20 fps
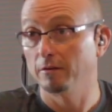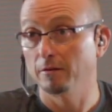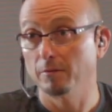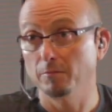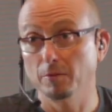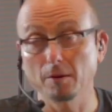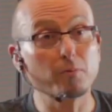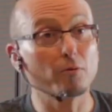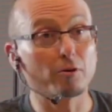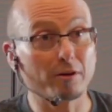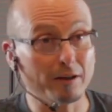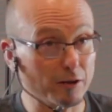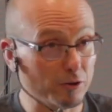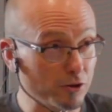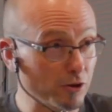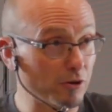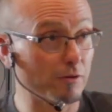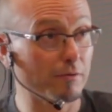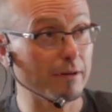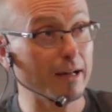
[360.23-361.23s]
People are going to
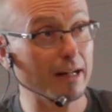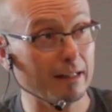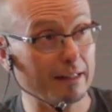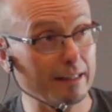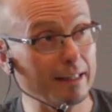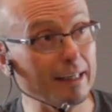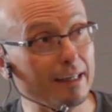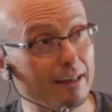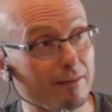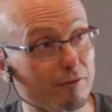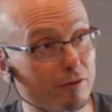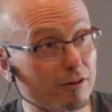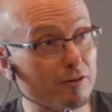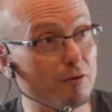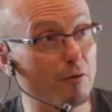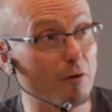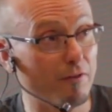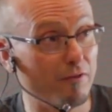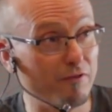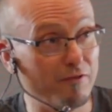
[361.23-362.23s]
turn around and leave. You're going
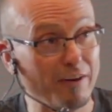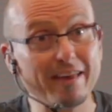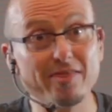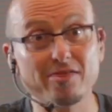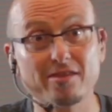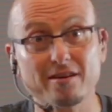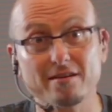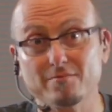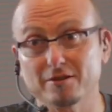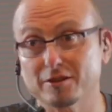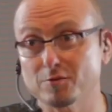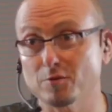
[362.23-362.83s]
to offend them is